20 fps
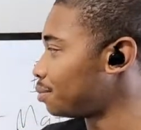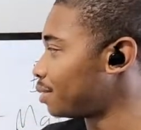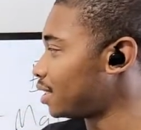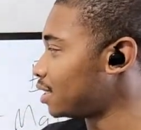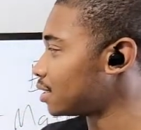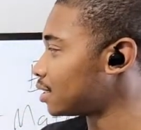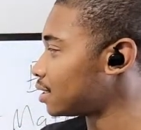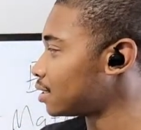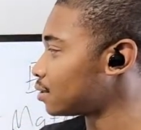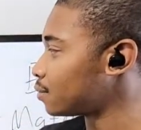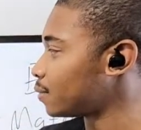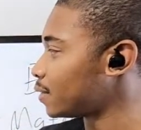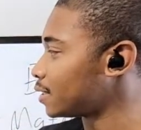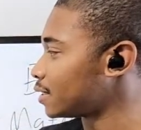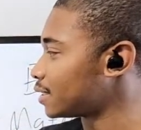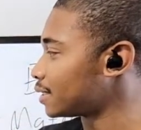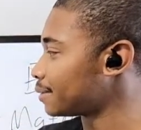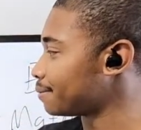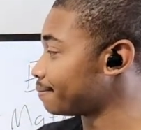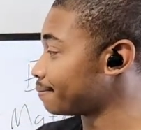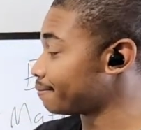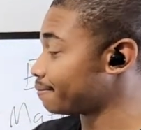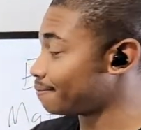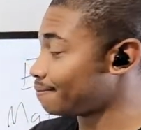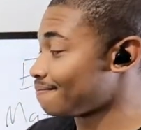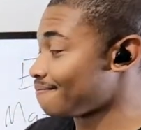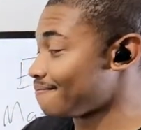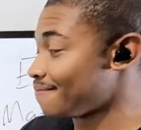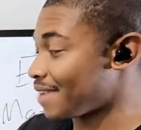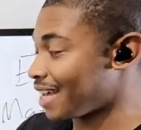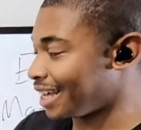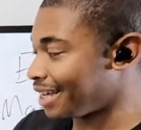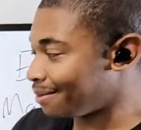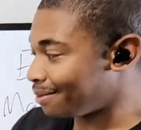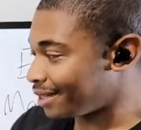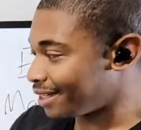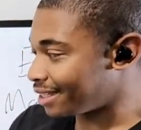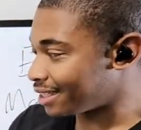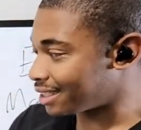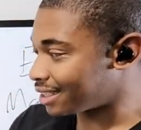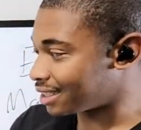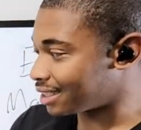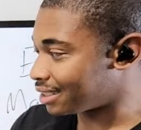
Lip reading: pieces, which maybe